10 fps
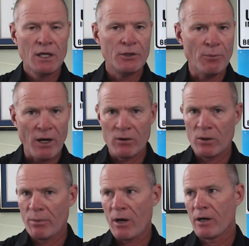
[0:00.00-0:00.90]
your
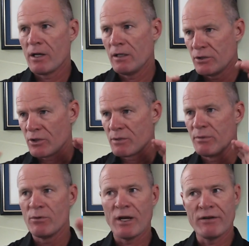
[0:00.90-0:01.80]
parallel parking, just
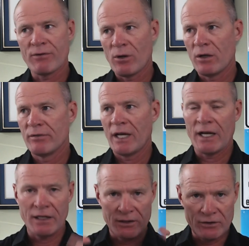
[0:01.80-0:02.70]
be ready for all of
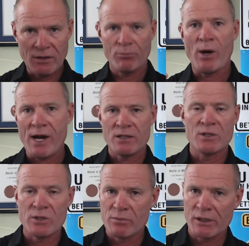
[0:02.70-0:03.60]
that, and
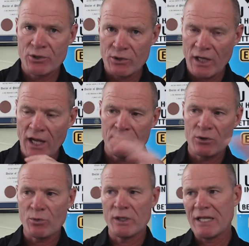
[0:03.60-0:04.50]
practice as much as you can
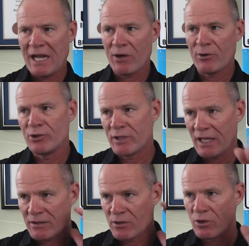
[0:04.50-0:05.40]
between now and your
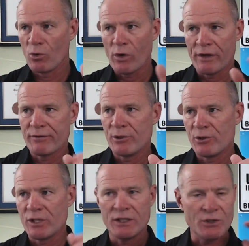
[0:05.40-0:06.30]
test, and go right for your
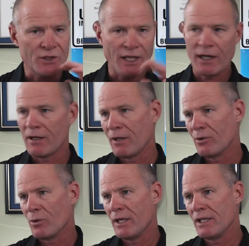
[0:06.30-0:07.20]
G and just get it out of
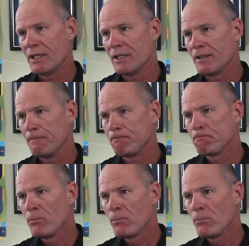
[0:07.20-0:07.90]
the way and get it done.